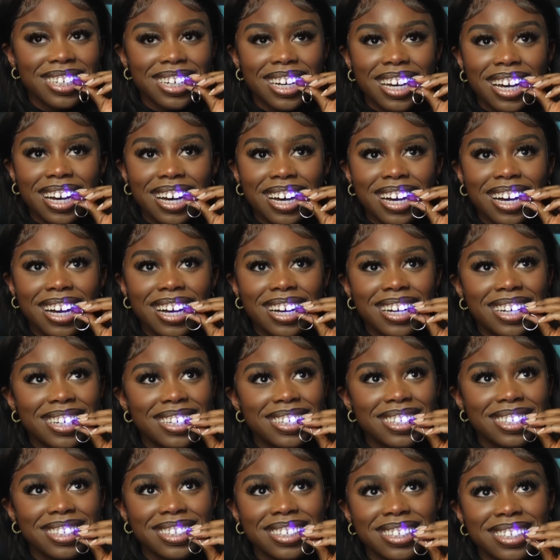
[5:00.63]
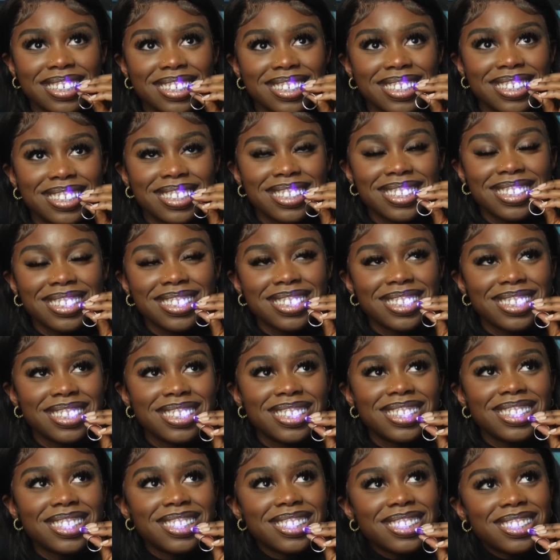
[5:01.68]
Ah, mm,
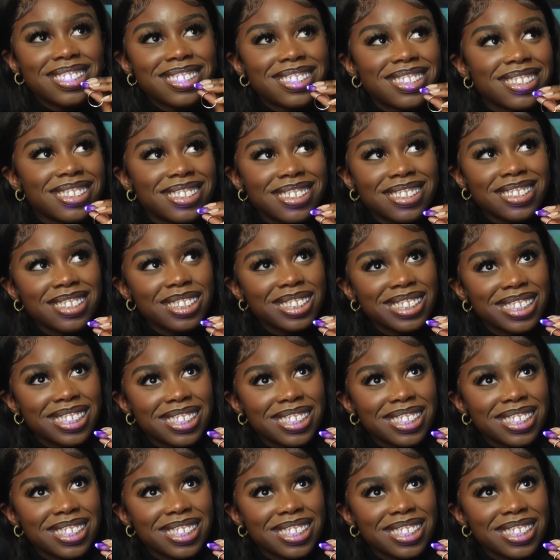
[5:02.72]
uh, mm,